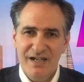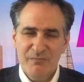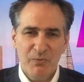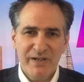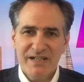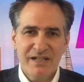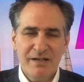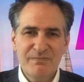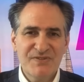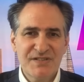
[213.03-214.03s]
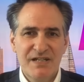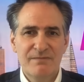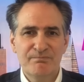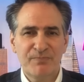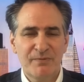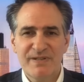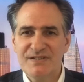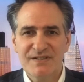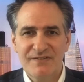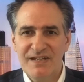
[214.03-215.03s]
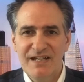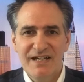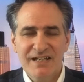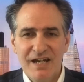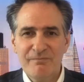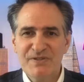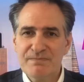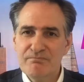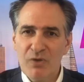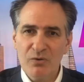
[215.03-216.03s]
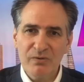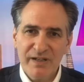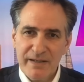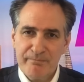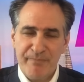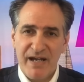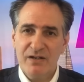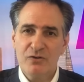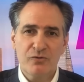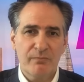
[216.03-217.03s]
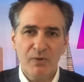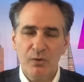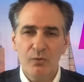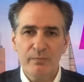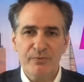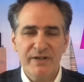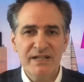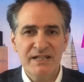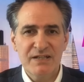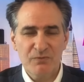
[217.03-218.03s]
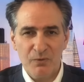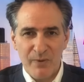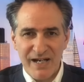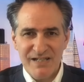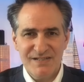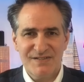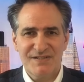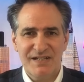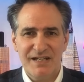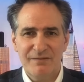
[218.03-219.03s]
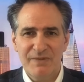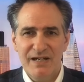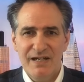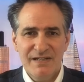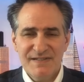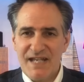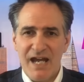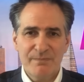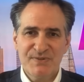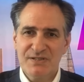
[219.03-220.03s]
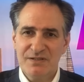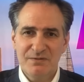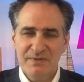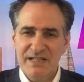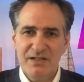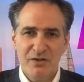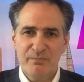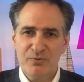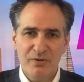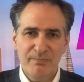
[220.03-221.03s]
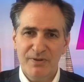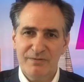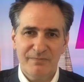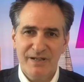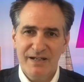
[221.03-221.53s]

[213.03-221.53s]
But when it comes to implementing the government's morally bankrupt, law-breaking Rwanda scheme, there's absolutely no problem.